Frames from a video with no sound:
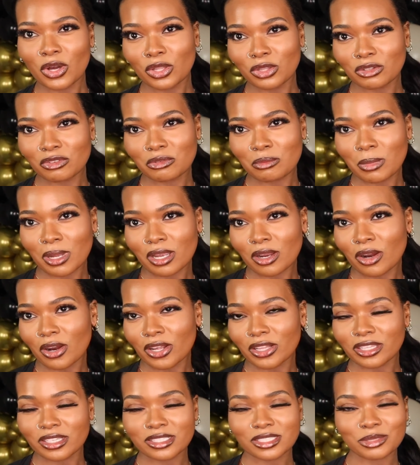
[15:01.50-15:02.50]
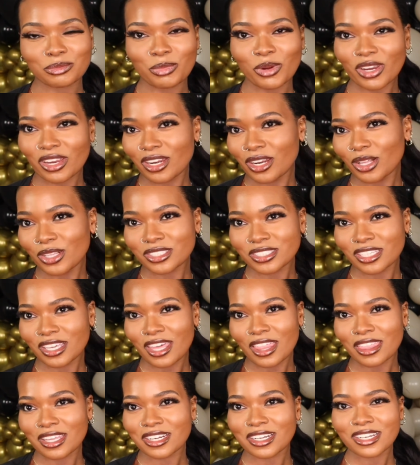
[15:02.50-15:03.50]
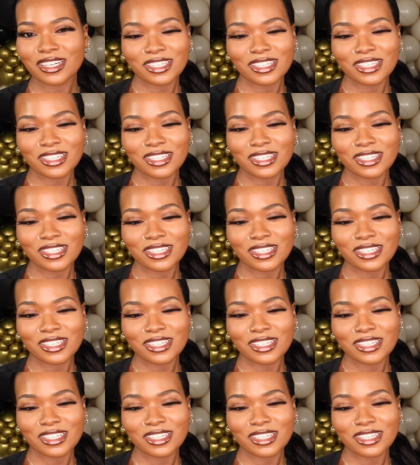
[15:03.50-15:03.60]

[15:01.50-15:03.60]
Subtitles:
all over my garland to bring it all together.